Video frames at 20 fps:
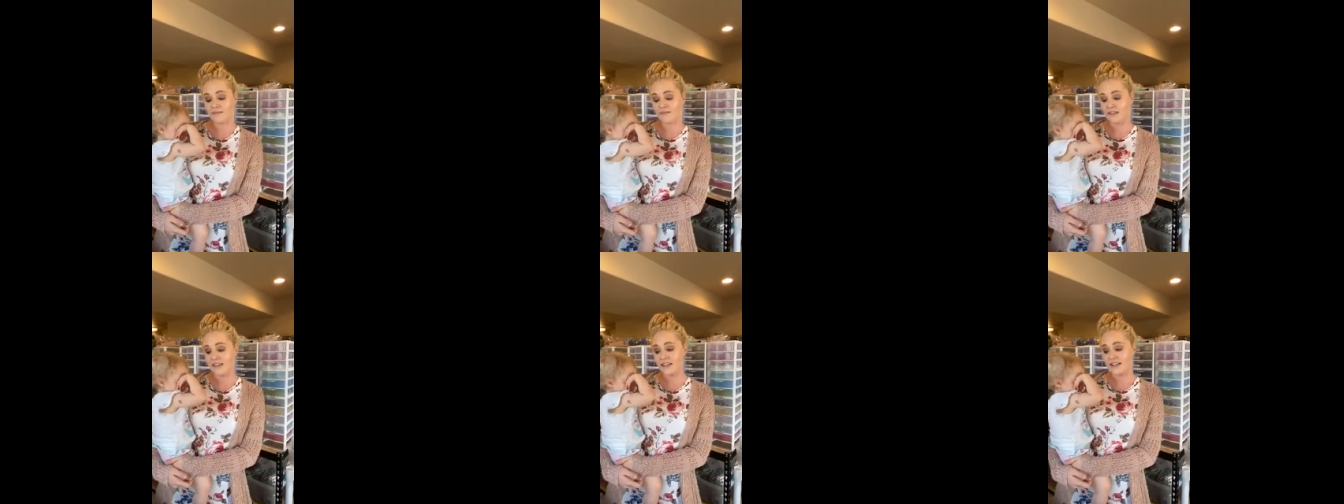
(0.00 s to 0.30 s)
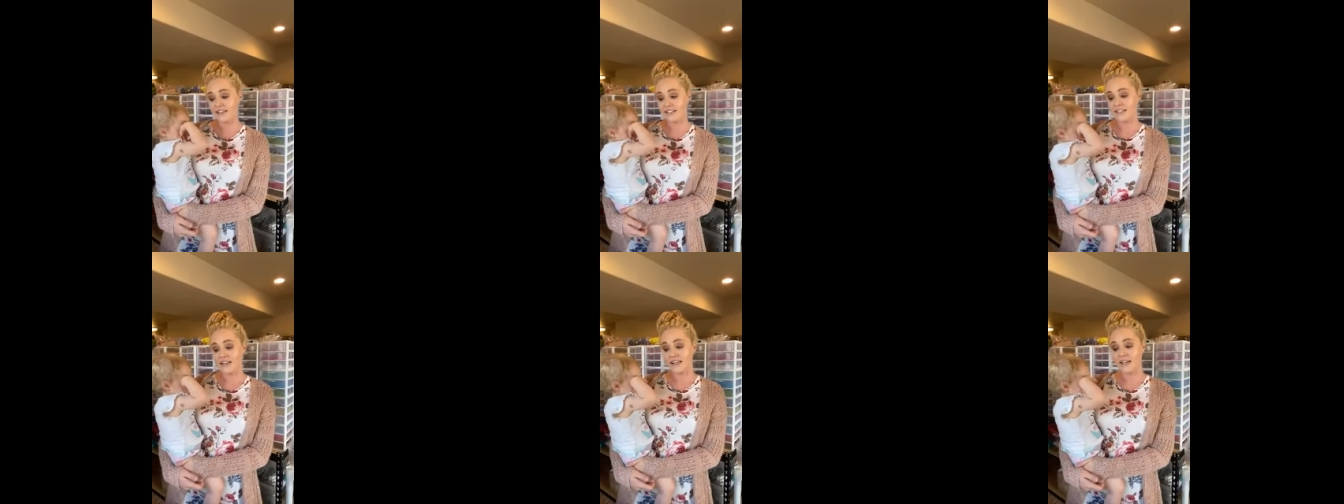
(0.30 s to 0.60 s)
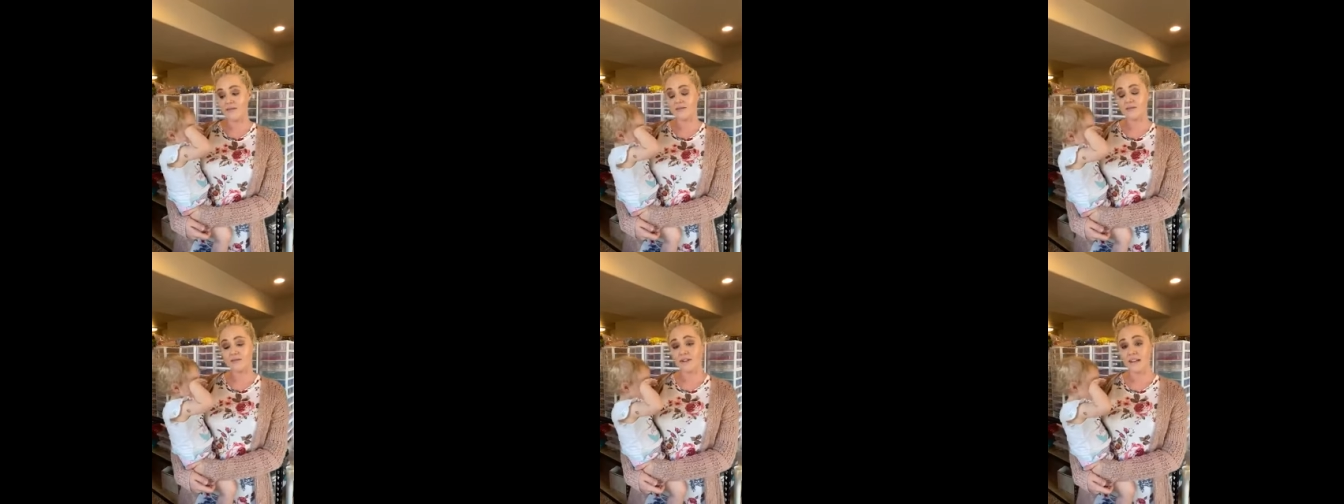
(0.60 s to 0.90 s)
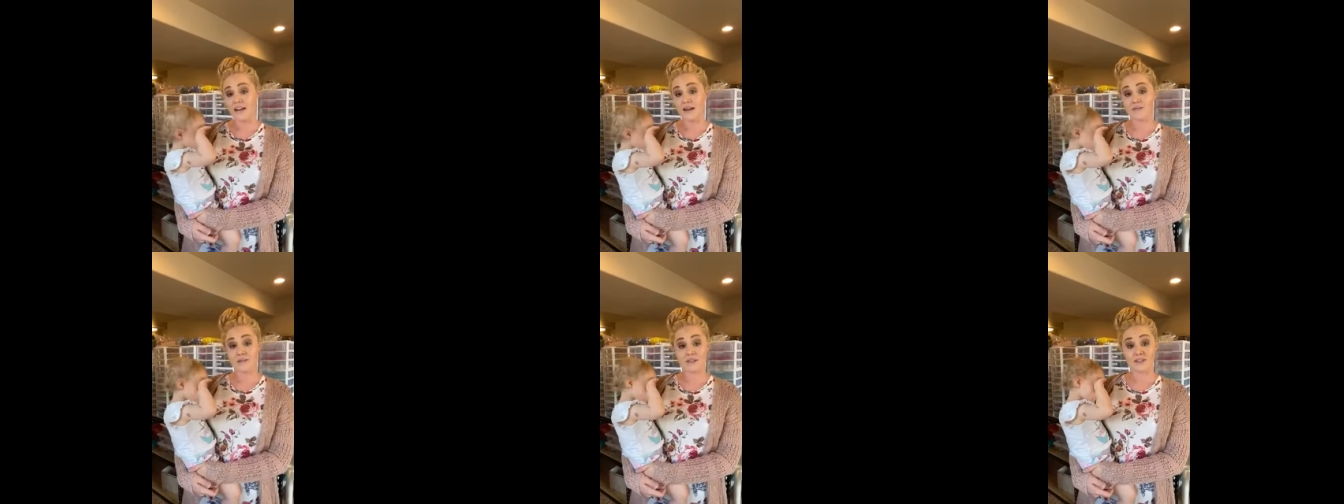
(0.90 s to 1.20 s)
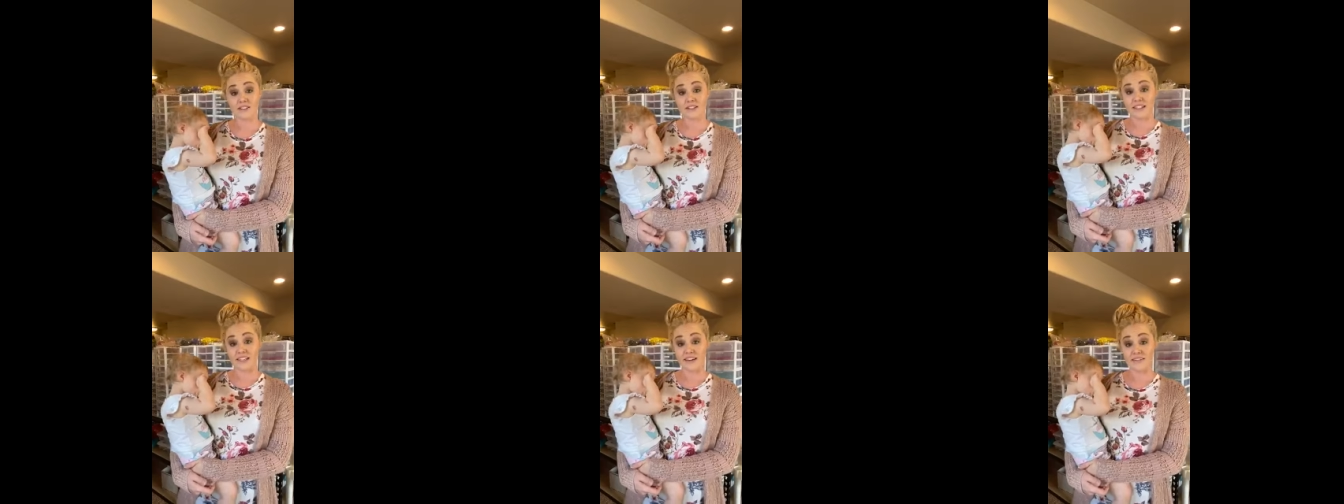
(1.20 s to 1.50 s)
like I said, I'm doing
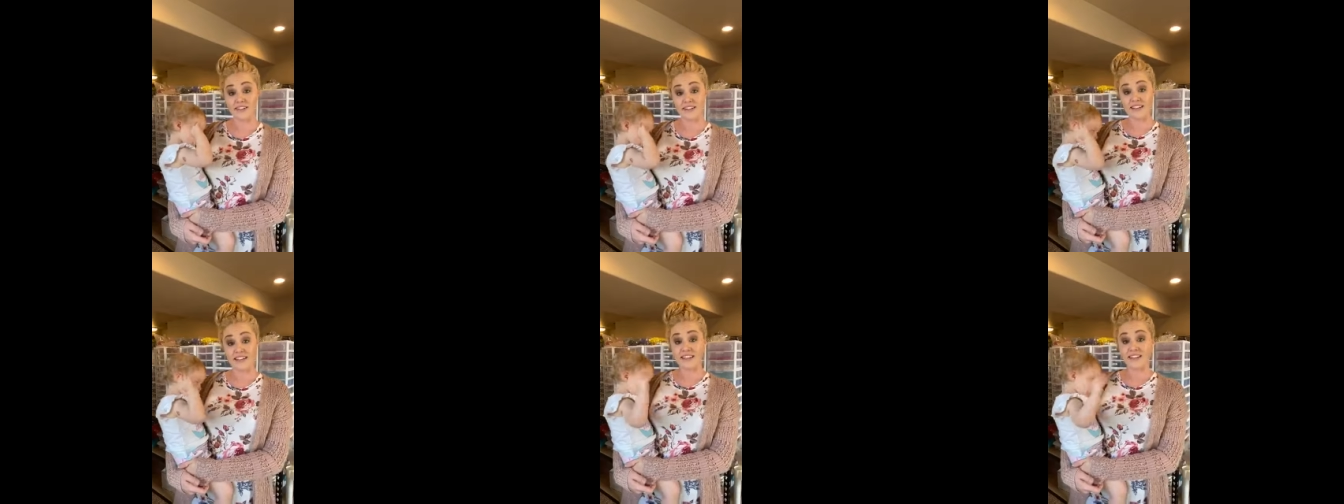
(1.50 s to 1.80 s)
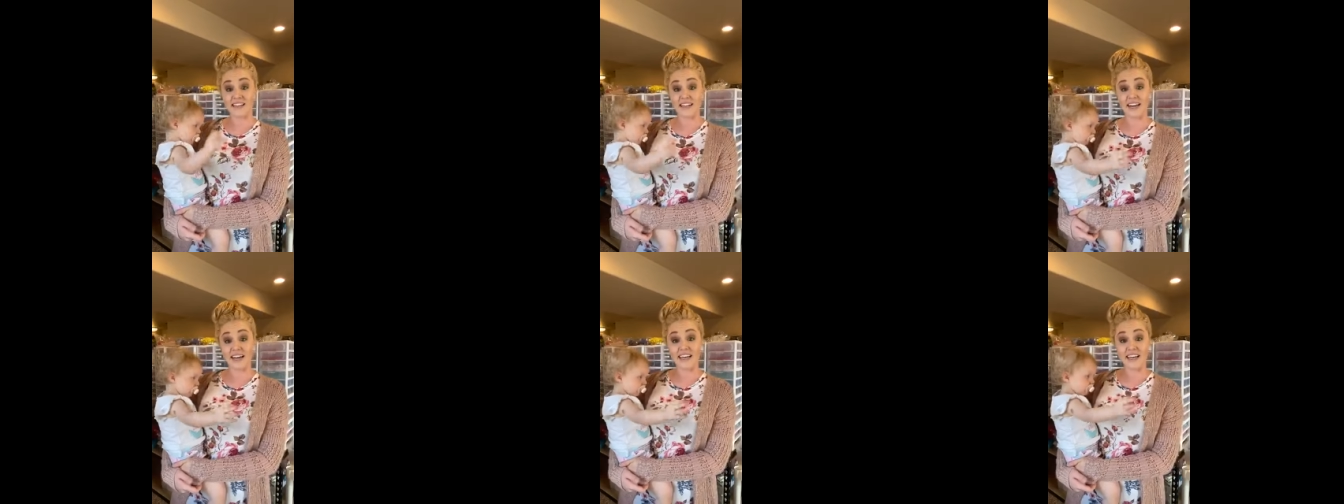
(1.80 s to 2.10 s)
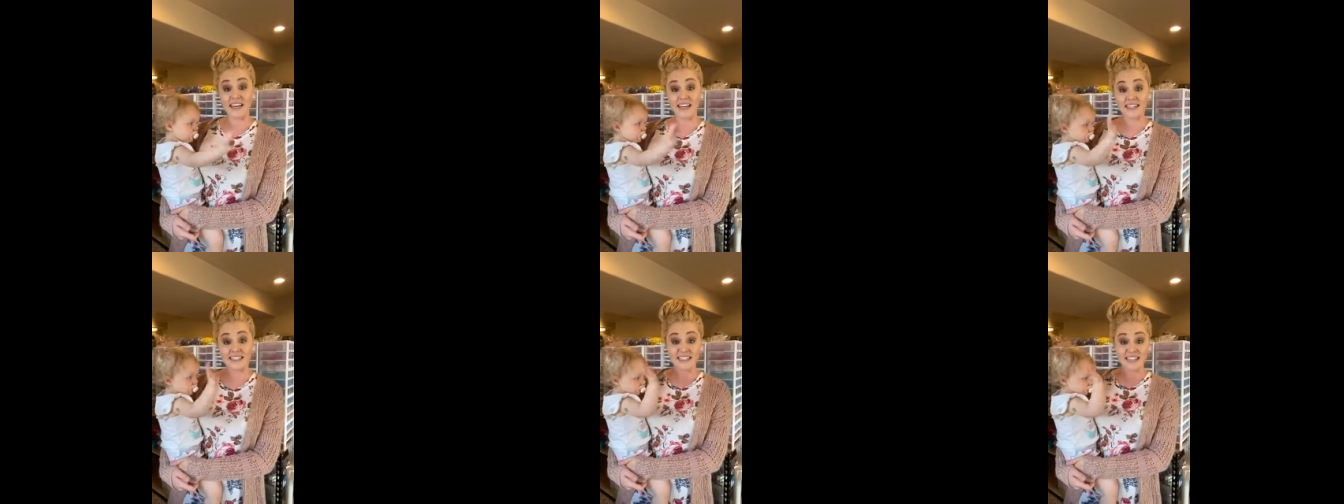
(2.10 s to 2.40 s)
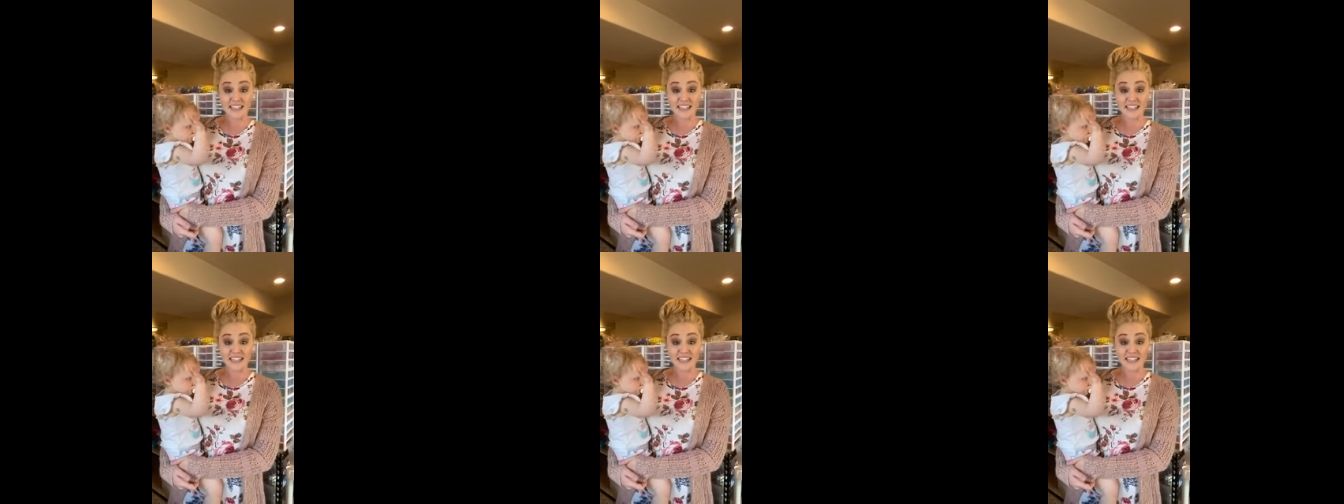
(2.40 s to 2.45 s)
absolutely everything that I can to